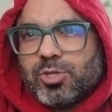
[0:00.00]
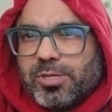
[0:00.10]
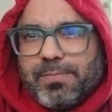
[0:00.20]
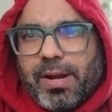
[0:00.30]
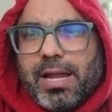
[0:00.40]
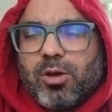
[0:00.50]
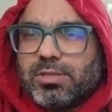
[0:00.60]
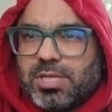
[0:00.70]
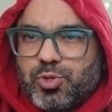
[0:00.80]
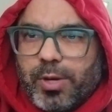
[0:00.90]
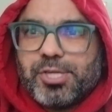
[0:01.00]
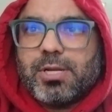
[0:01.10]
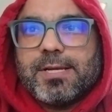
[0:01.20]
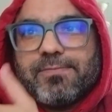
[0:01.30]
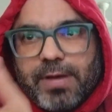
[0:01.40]
So depending on the
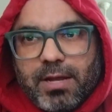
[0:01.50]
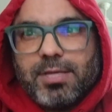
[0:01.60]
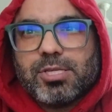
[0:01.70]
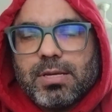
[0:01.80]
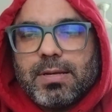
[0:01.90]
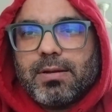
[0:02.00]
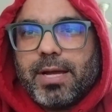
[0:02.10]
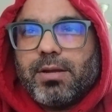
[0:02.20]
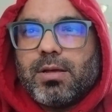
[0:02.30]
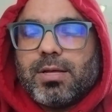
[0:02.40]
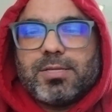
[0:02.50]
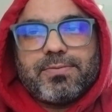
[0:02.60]
situation, it varies, right?